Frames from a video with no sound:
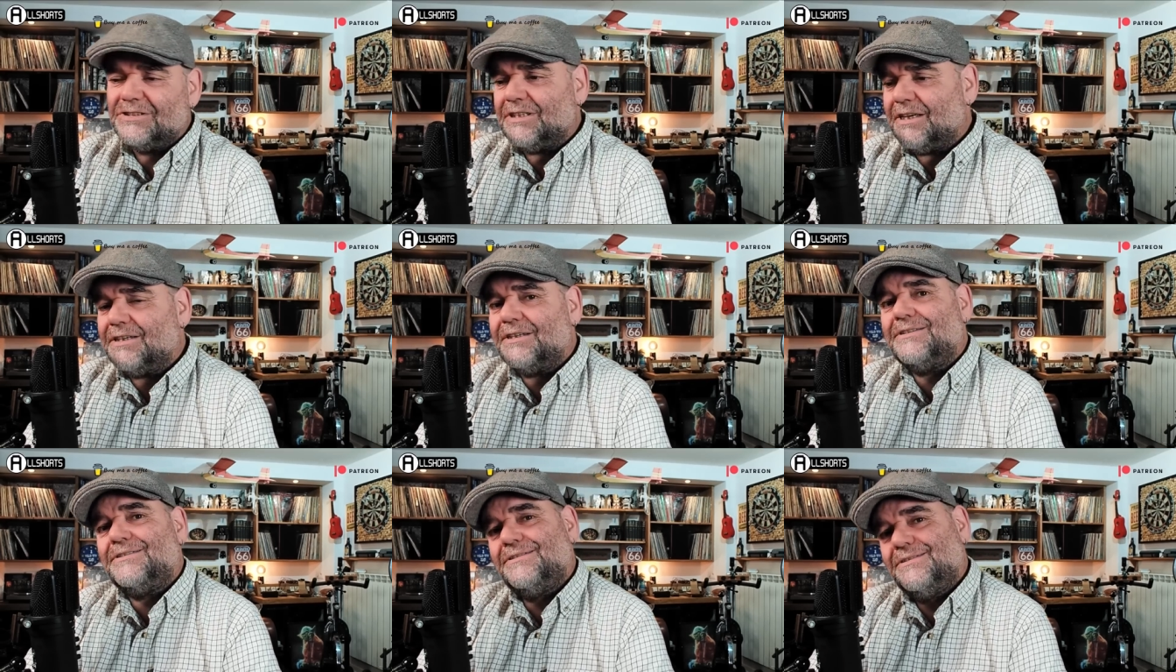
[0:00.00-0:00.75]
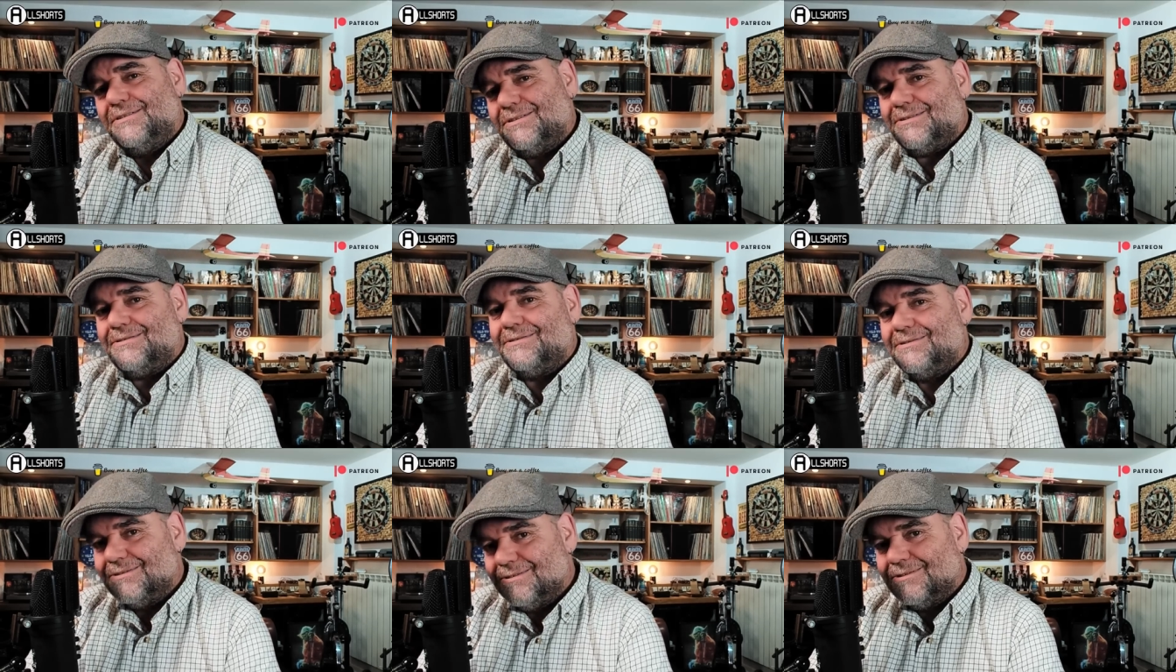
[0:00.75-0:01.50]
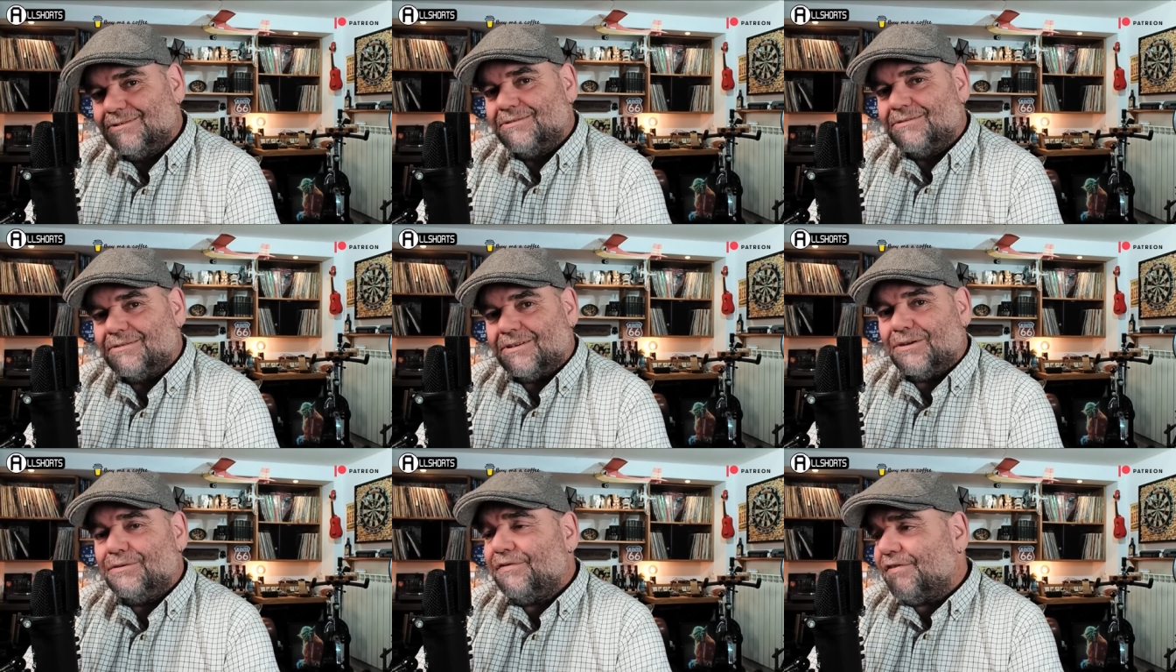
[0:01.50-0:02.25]
Yeah.
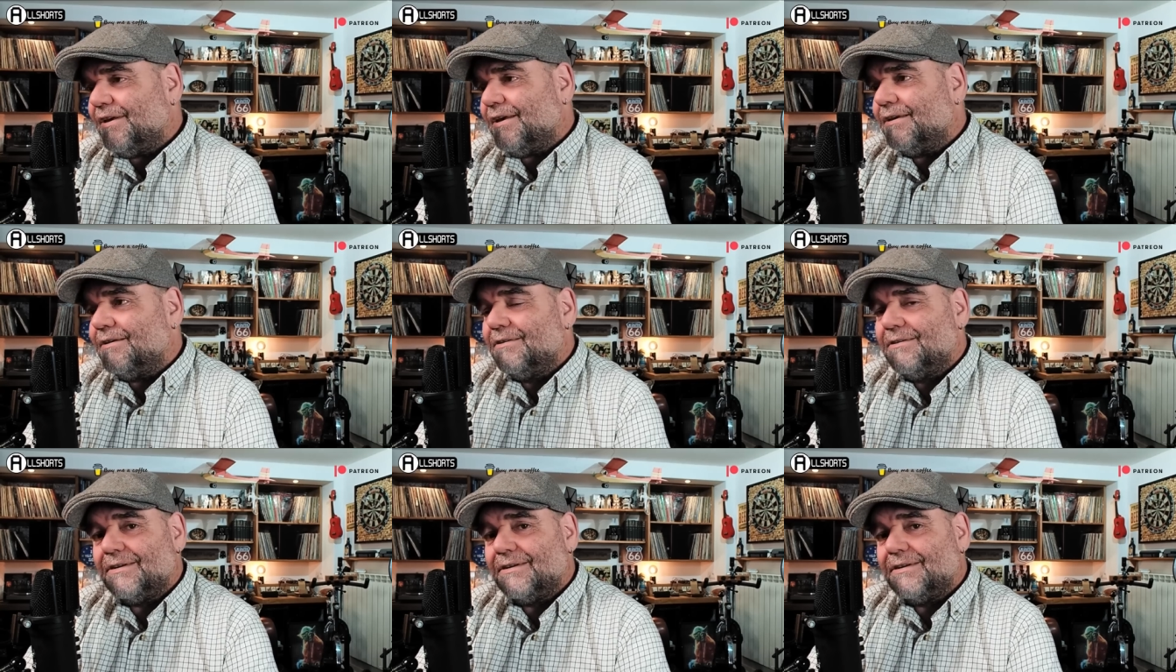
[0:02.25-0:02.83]
No figure.